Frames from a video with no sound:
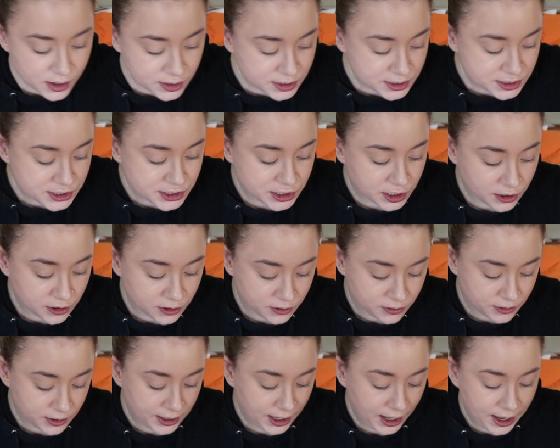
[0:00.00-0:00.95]

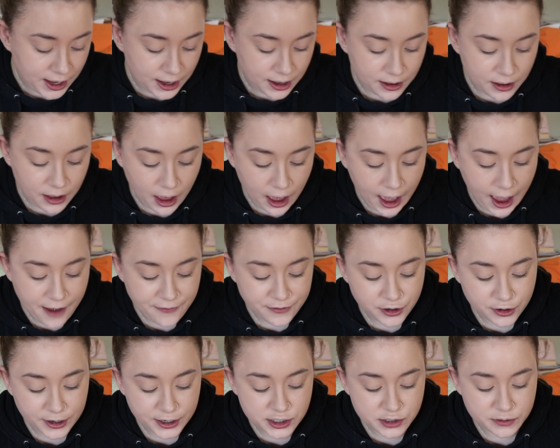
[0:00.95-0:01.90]
So yeah,
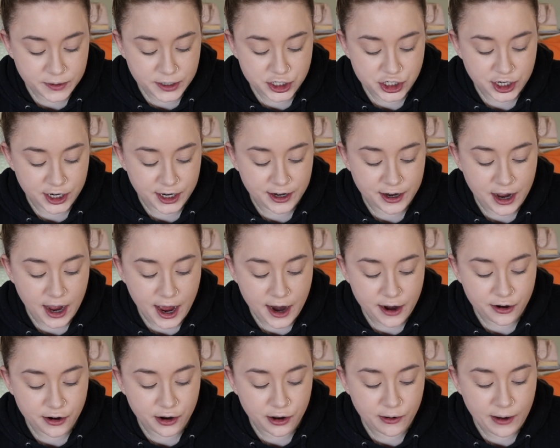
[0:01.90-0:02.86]
after graduation, I
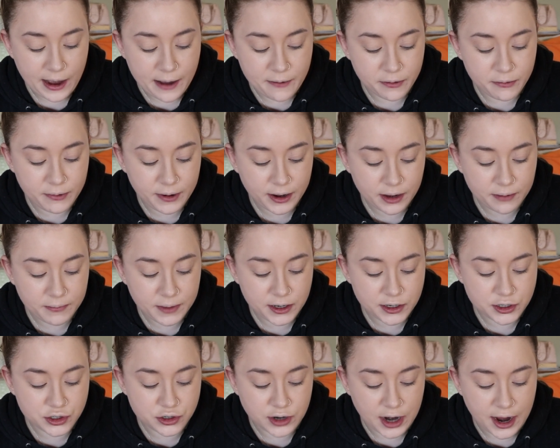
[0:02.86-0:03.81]
don't know, I would
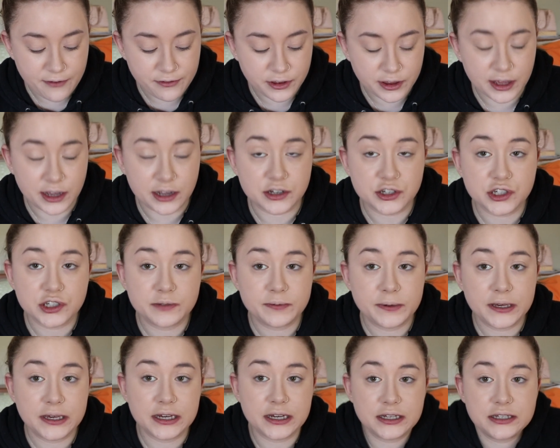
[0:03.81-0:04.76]
recommend traveling, just
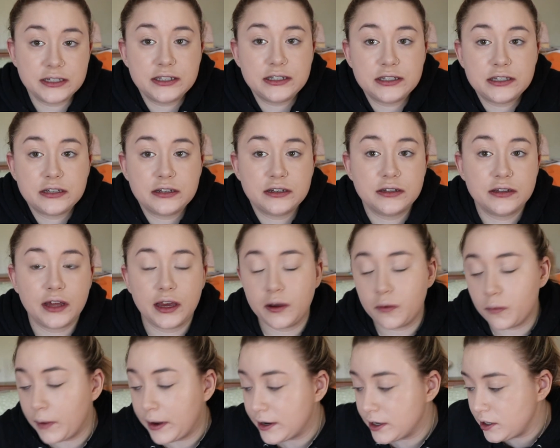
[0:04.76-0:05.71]
because, like,
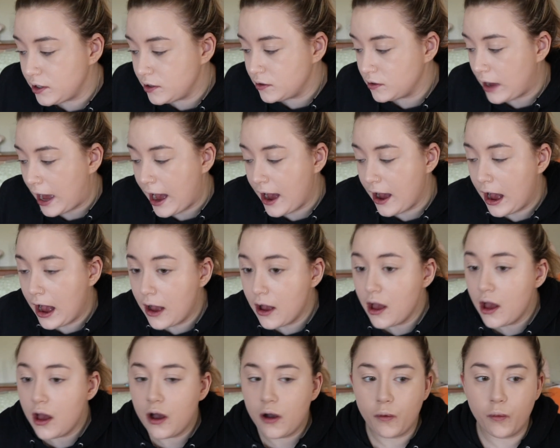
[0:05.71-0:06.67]
what are you
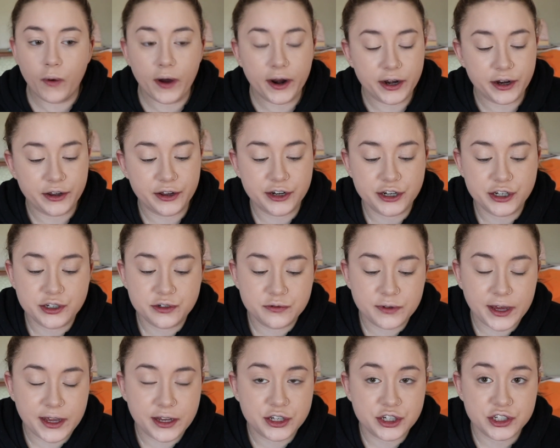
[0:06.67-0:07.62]
gonna do?
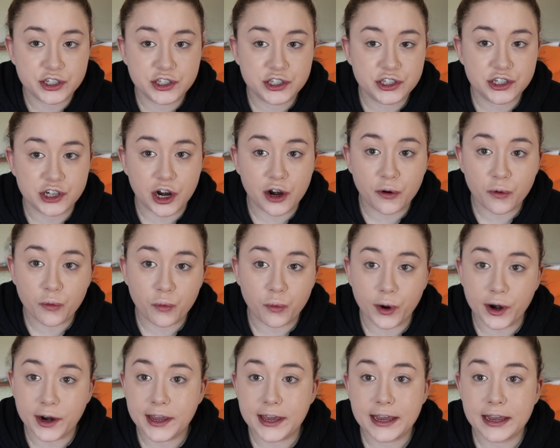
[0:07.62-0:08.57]
Like, just start
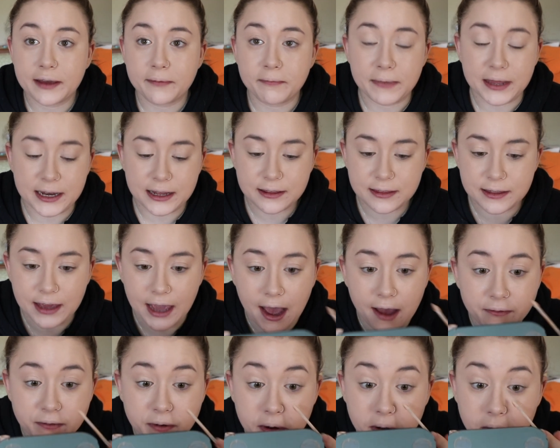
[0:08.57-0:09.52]
working immediately
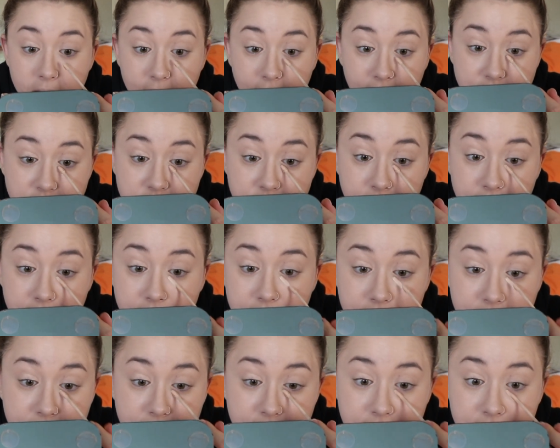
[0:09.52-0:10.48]
after you
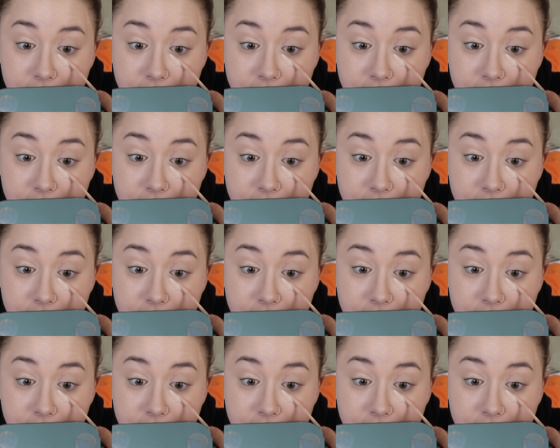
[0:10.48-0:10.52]
graduate?